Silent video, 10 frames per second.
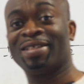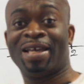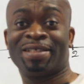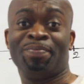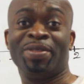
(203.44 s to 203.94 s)

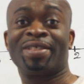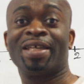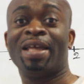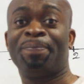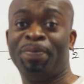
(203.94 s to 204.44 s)
that's a
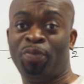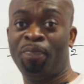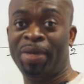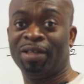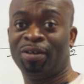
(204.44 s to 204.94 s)
mistake that people
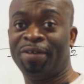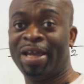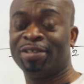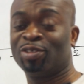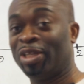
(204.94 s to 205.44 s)
make, all
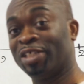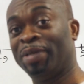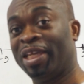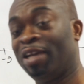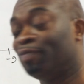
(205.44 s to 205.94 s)
right? So let's
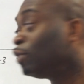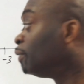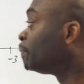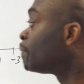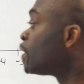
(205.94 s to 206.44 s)
be careful.
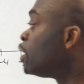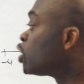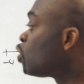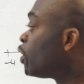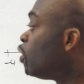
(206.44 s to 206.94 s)

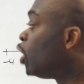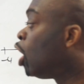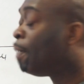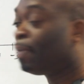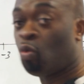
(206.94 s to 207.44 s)
So we're going
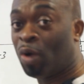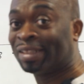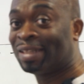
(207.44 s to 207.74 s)
up 1